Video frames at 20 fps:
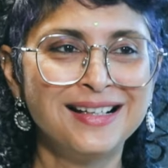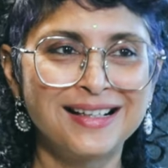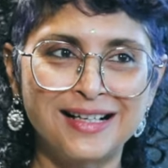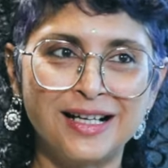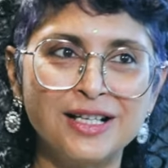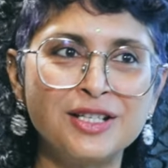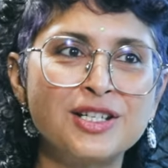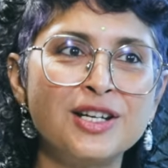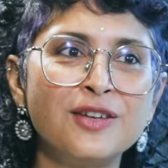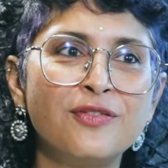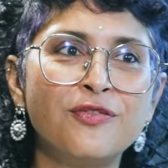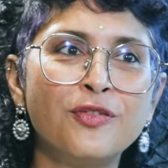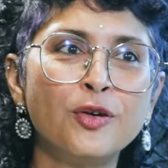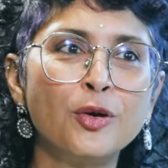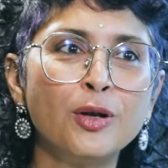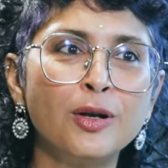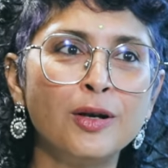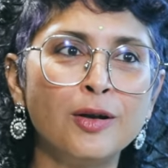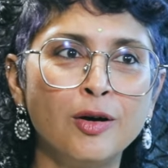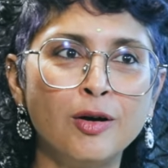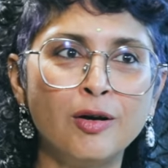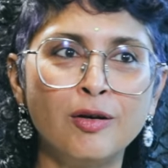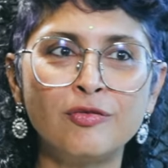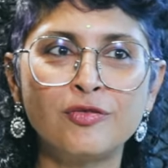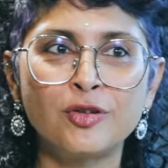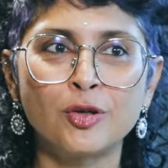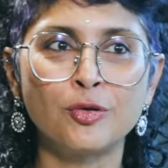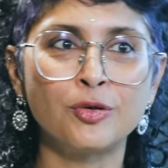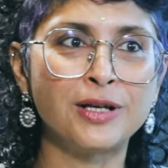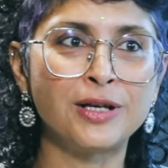country full
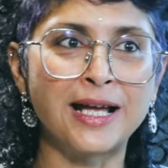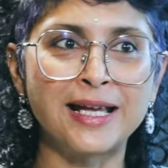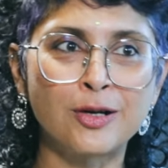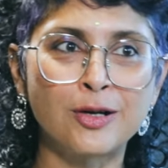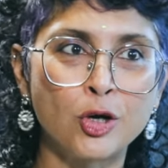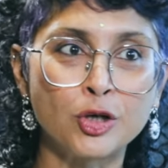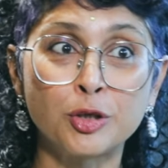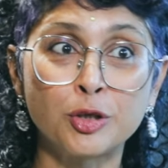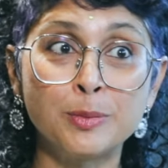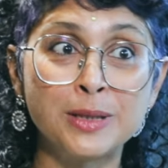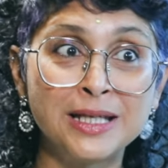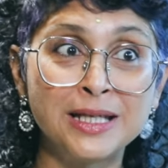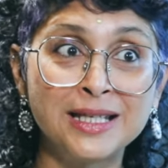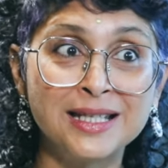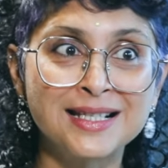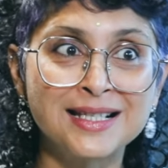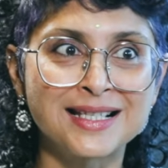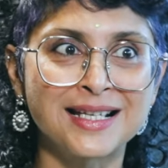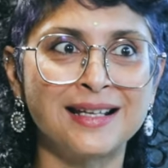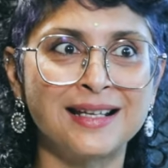of, you know, dichotomies